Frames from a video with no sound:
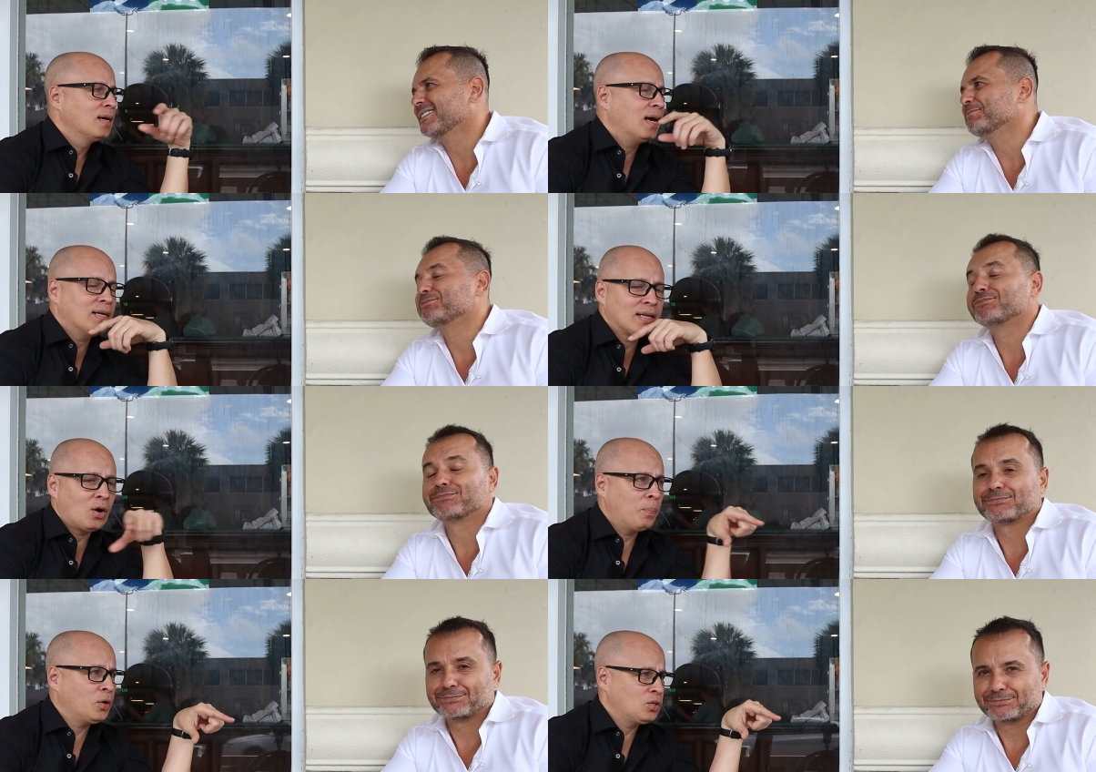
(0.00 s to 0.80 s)
Speaker 1: And uh,
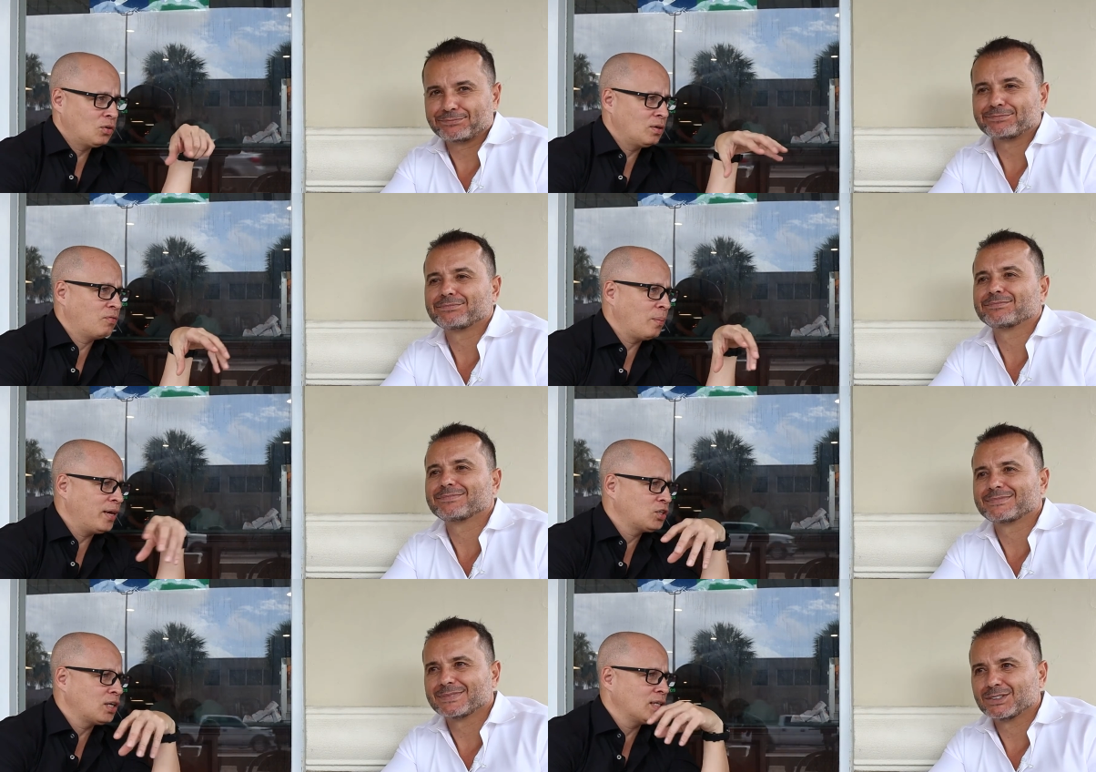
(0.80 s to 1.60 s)
I'll put your
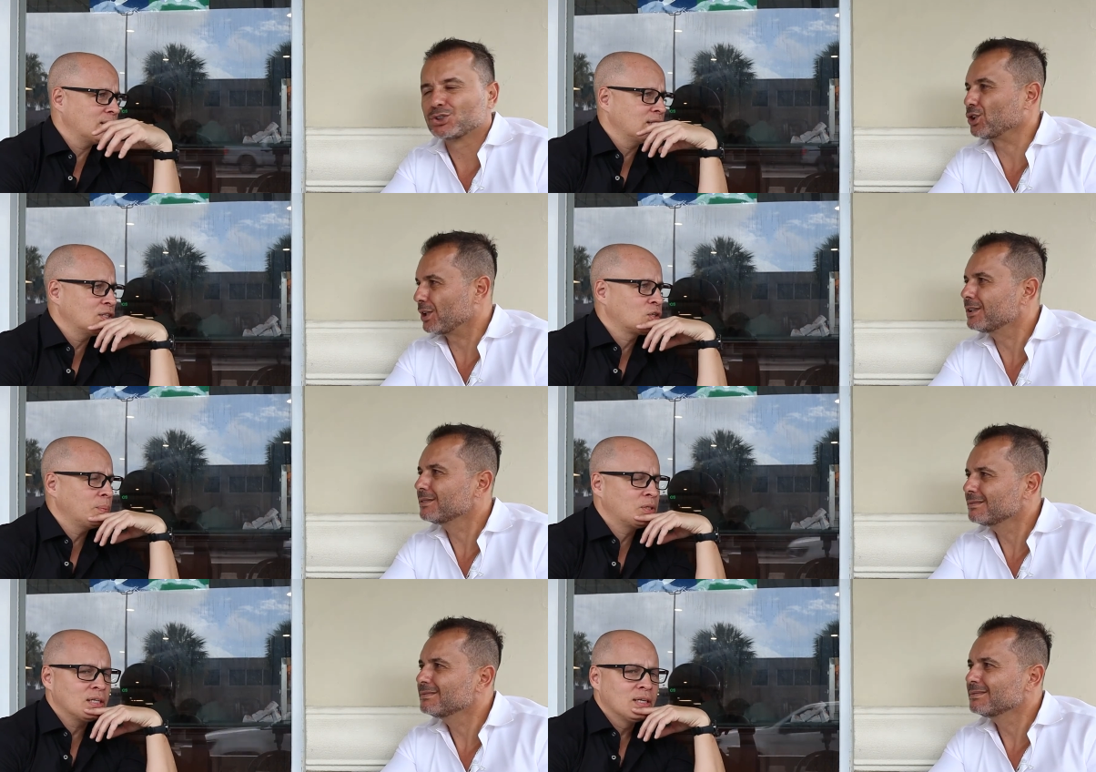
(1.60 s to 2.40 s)
information in the
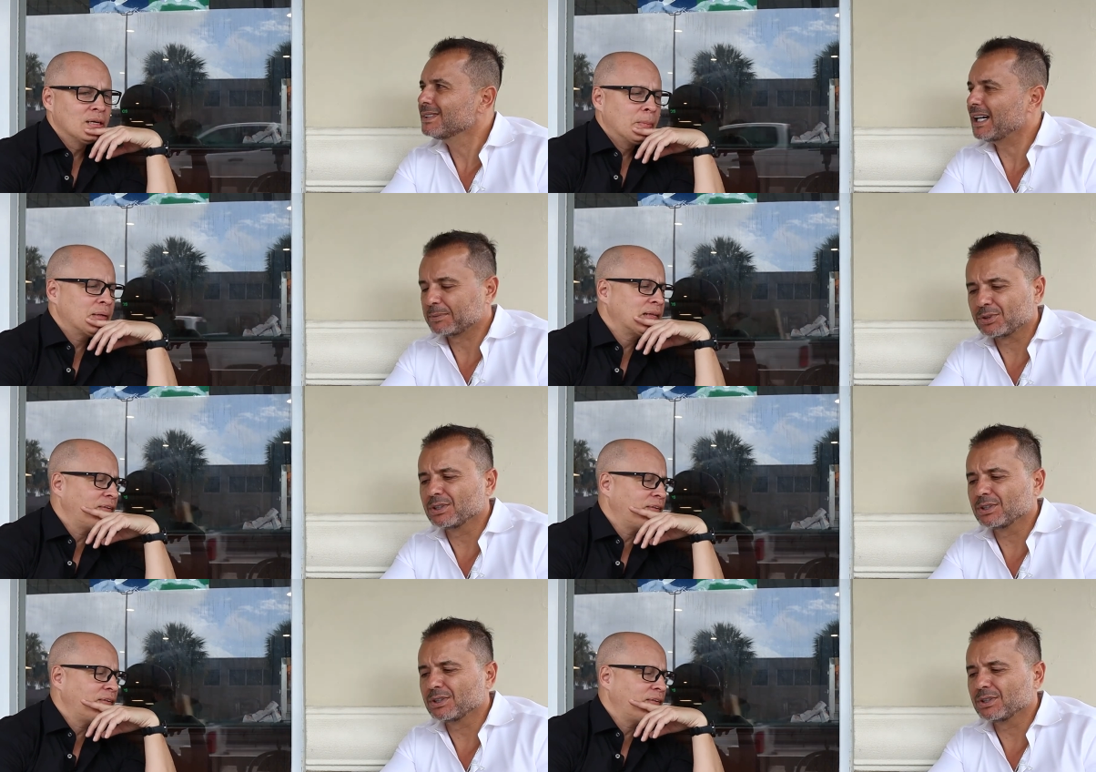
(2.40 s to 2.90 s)
description. But